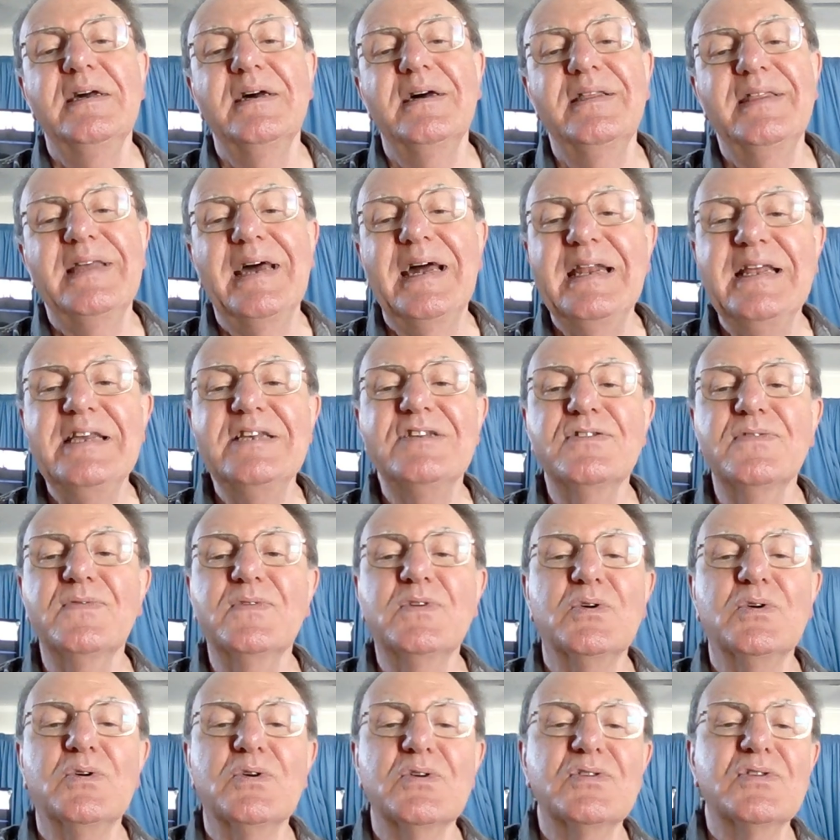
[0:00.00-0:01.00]
And that is, of
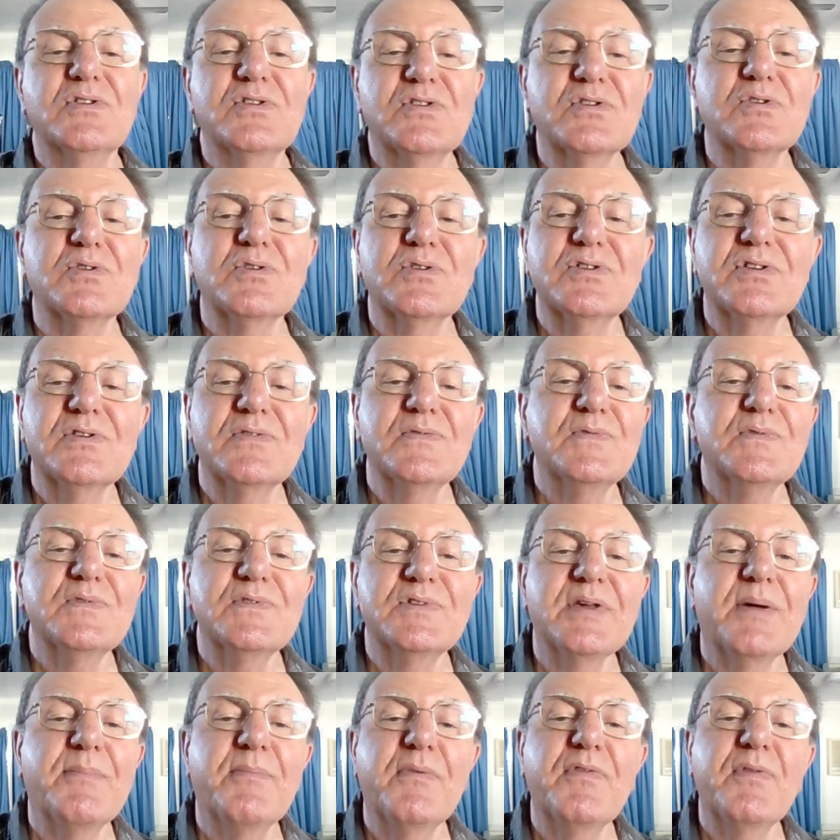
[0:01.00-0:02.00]
course, the source of
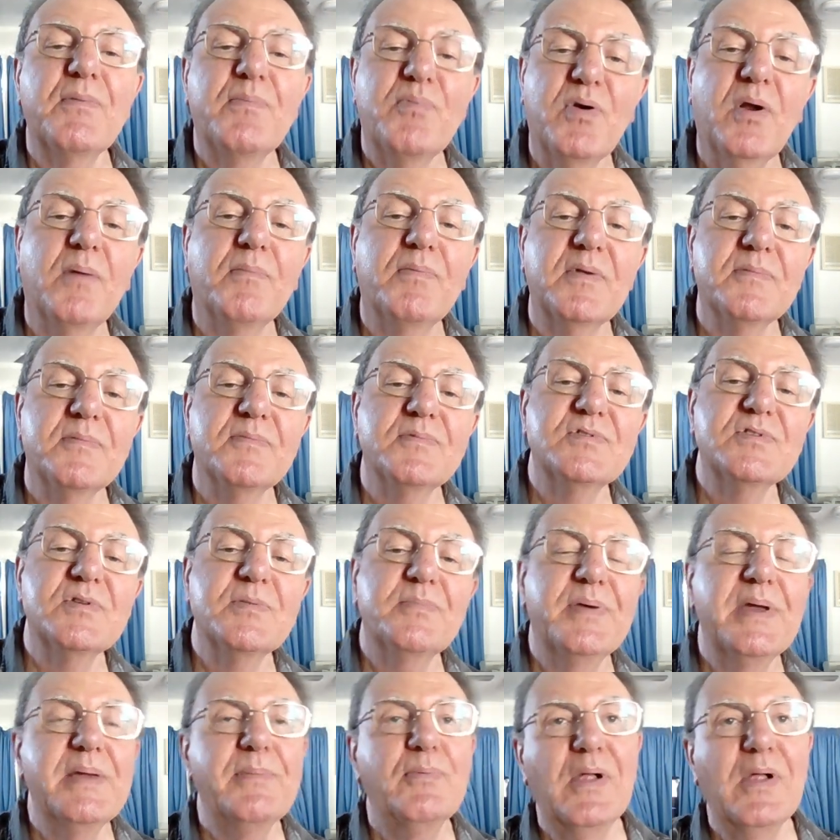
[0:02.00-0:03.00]
some of the problems that
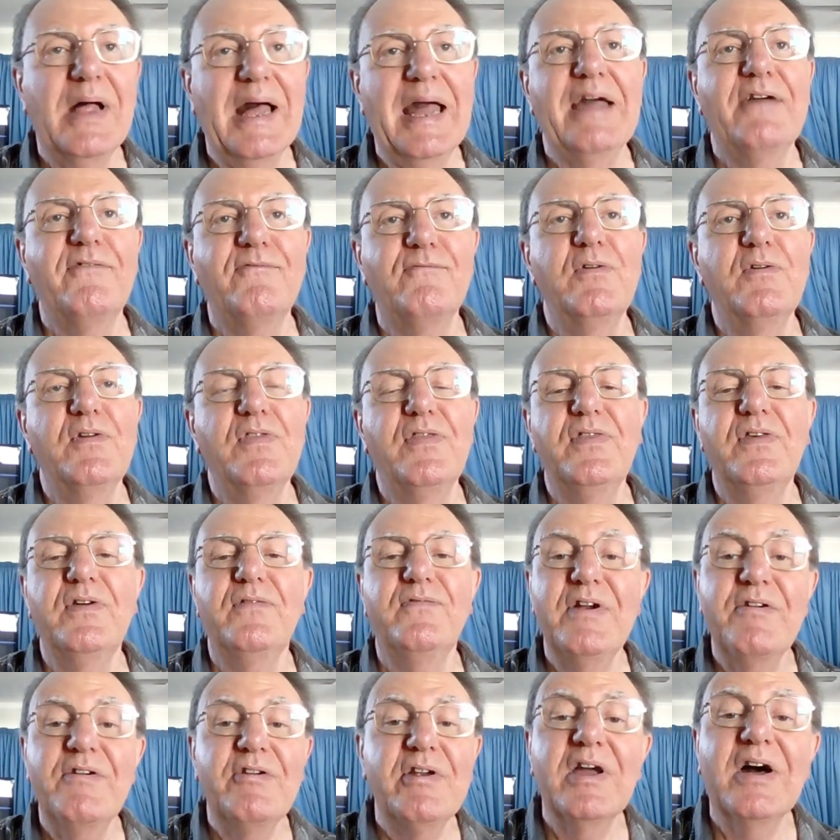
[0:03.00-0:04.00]
people have with the
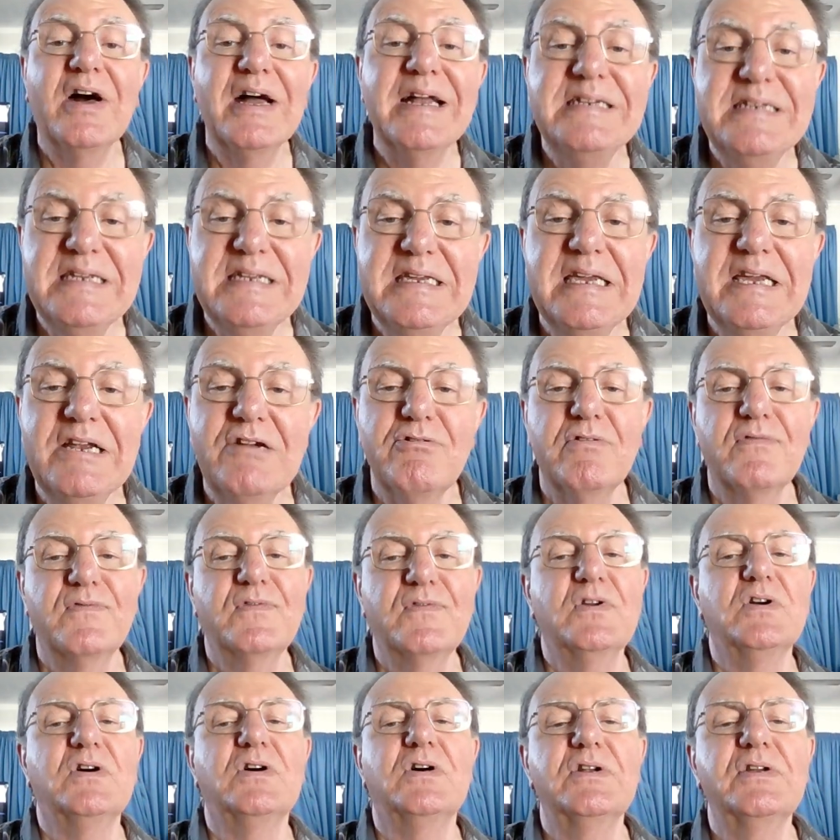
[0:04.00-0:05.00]
very idea
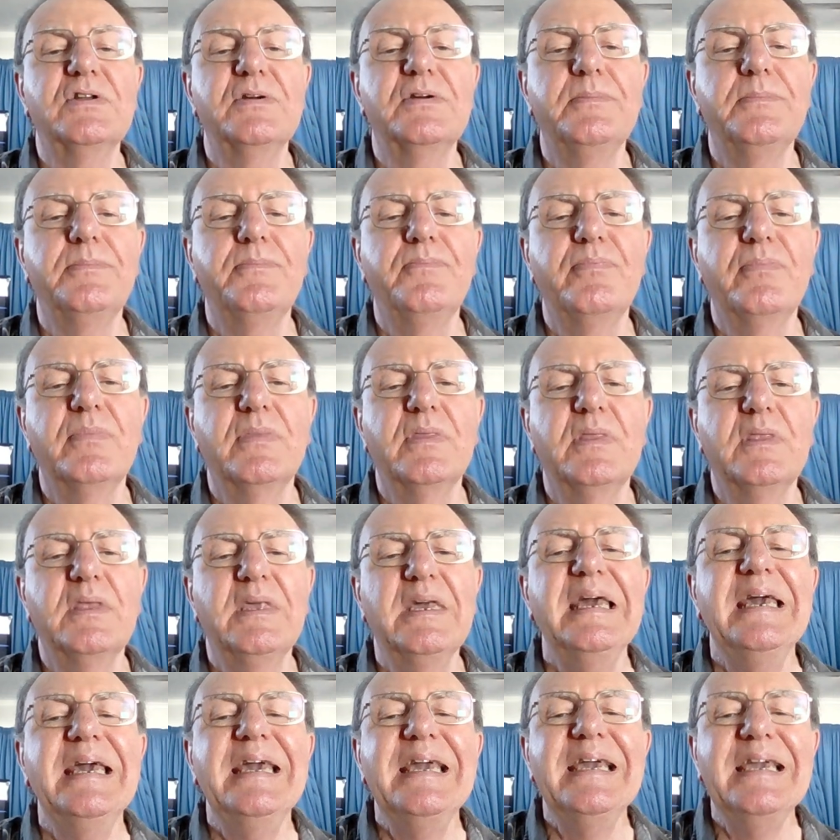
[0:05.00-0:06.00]
of God.
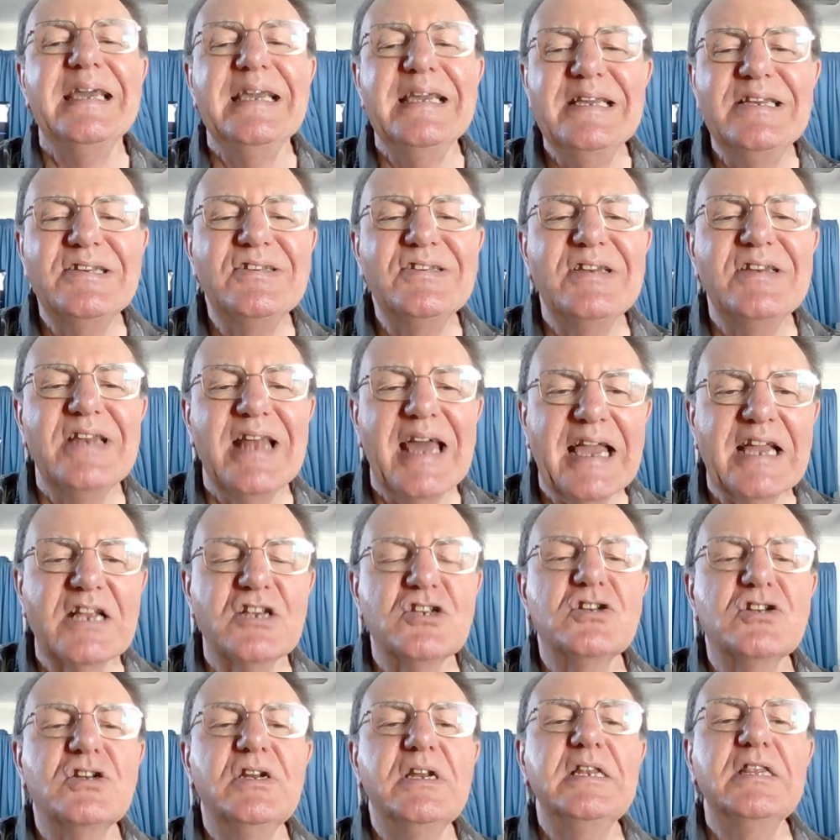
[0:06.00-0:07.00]
Is it
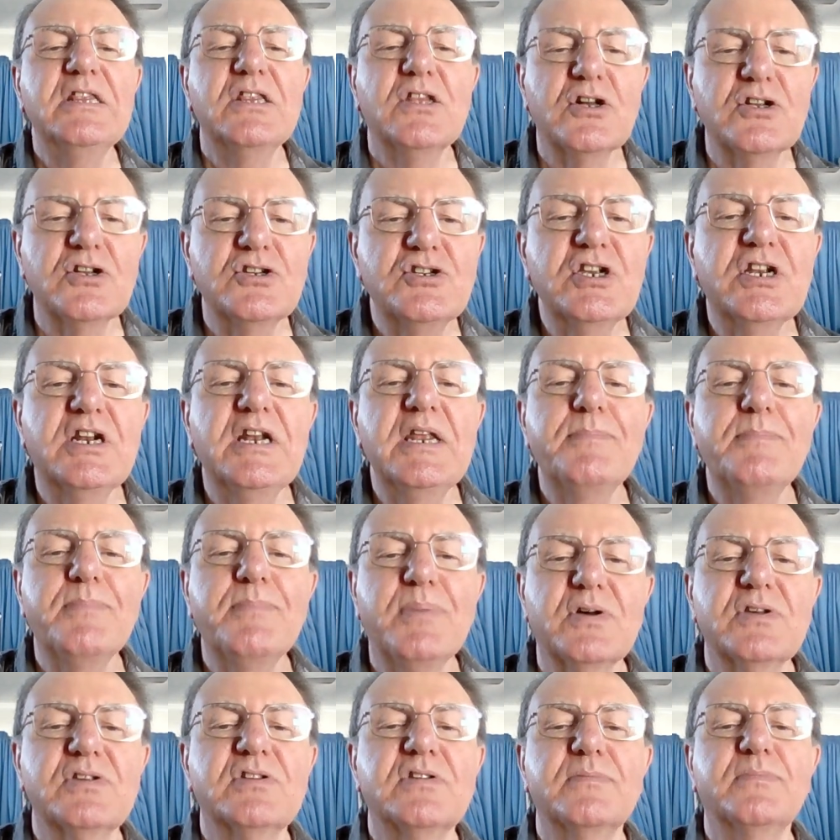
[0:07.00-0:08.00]
actually logically
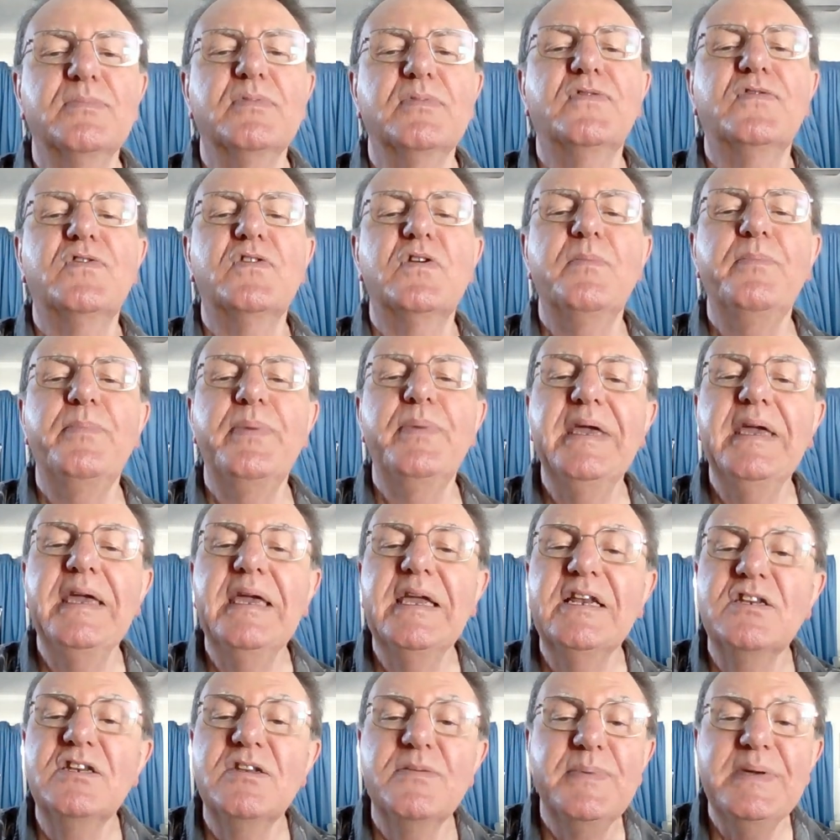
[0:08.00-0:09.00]
possible for a
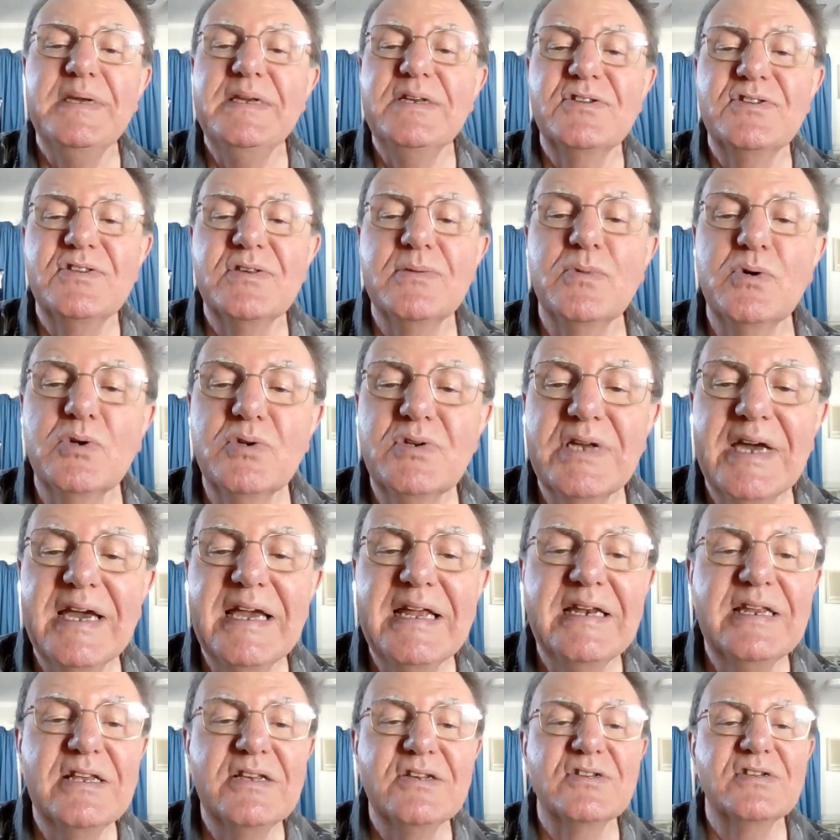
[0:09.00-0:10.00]
being to be
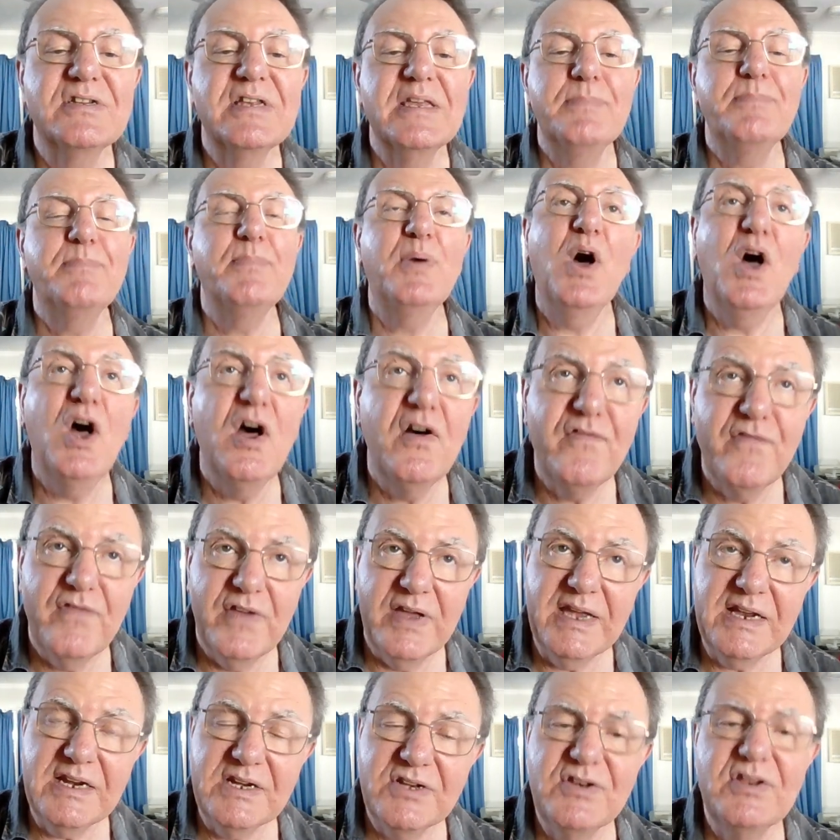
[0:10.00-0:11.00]
simultaneously
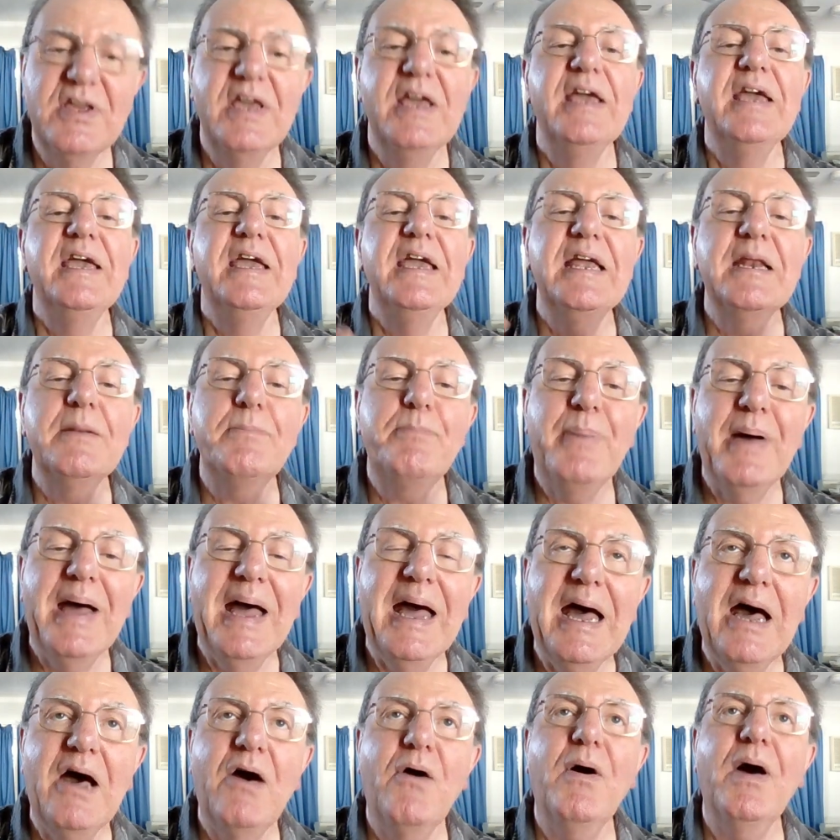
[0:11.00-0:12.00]
perfect in
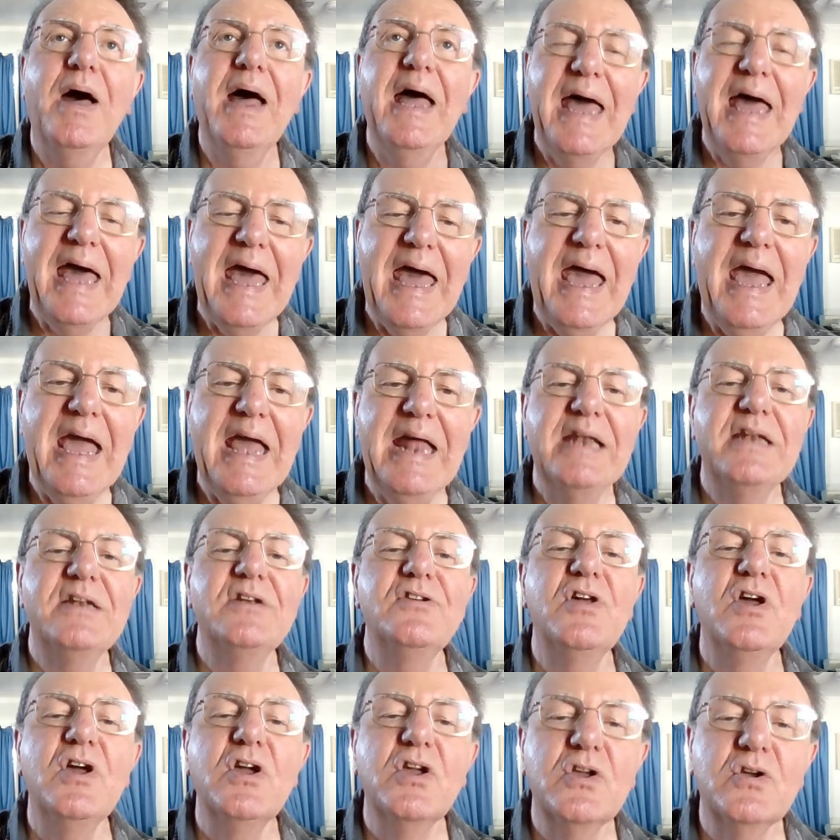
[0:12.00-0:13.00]
power
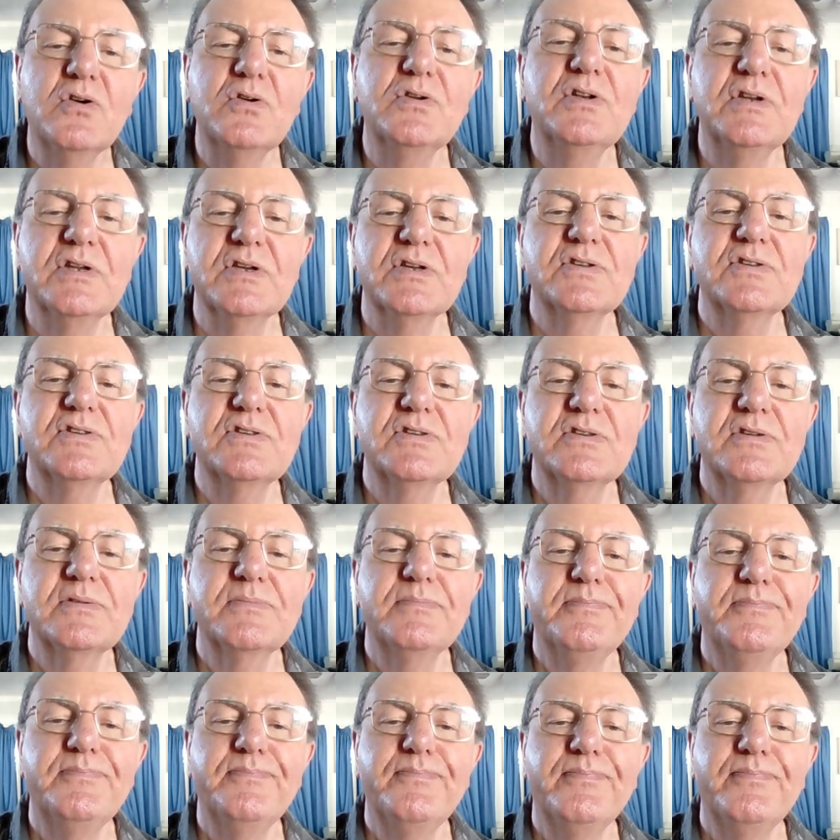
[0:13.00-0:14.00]
and goodness?